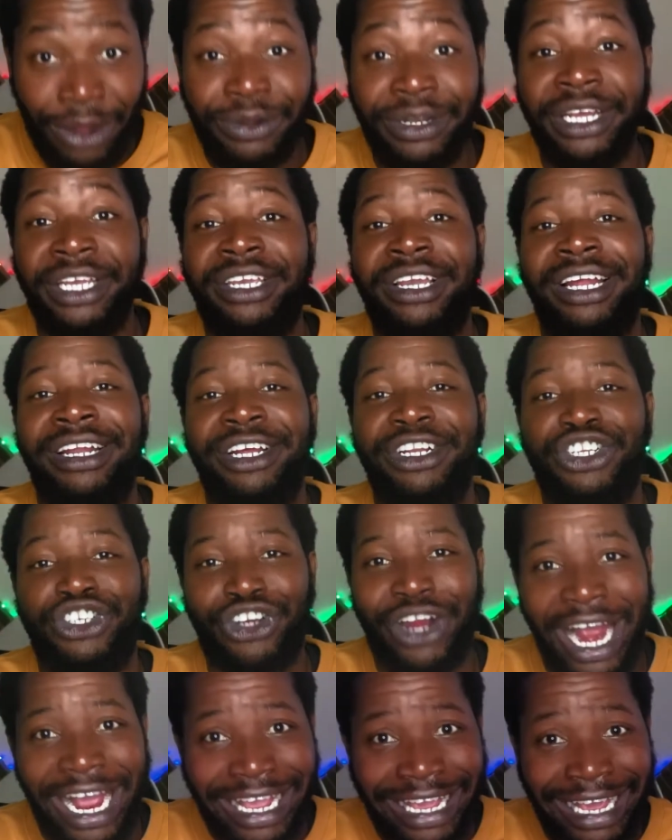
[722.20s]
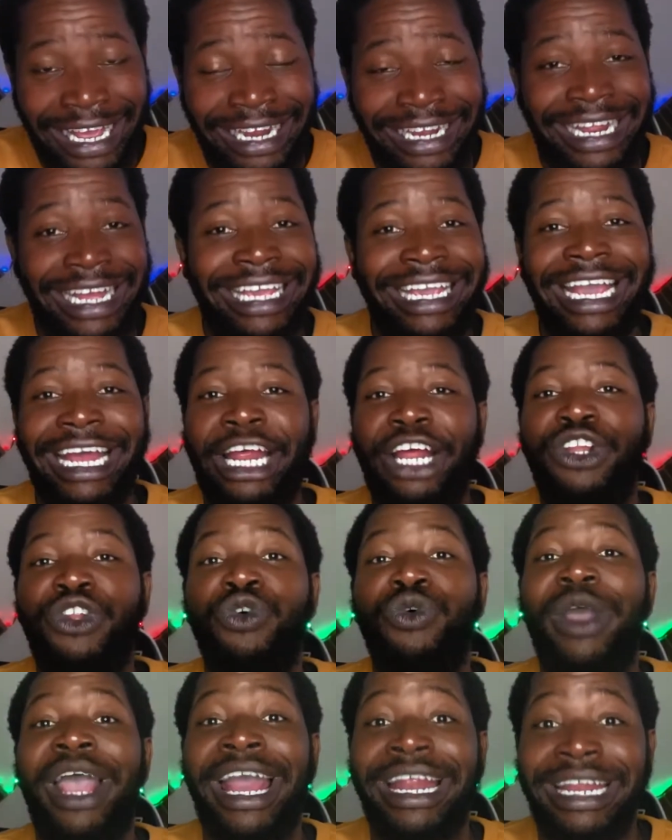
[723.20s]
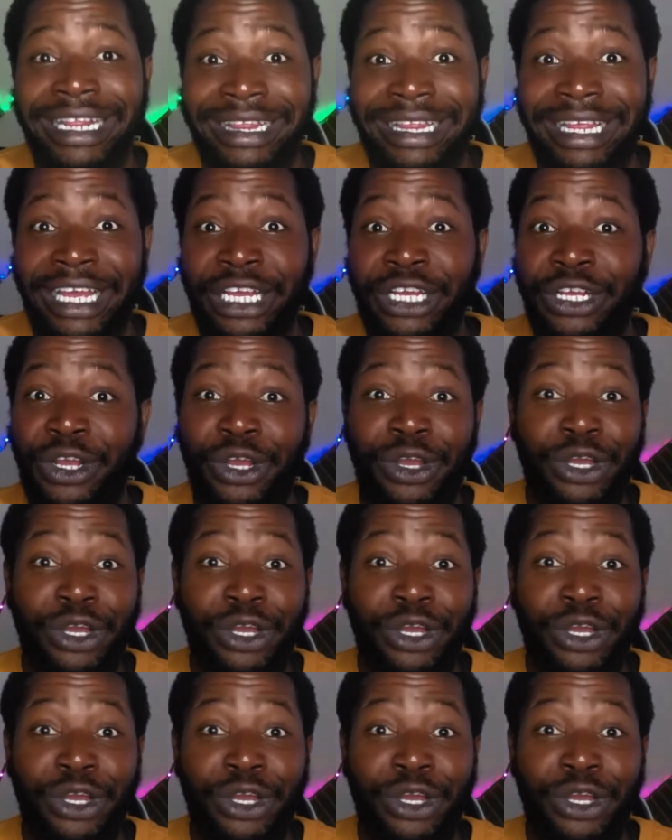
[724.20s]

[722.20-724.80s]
They cannot track it. They cannot do anything.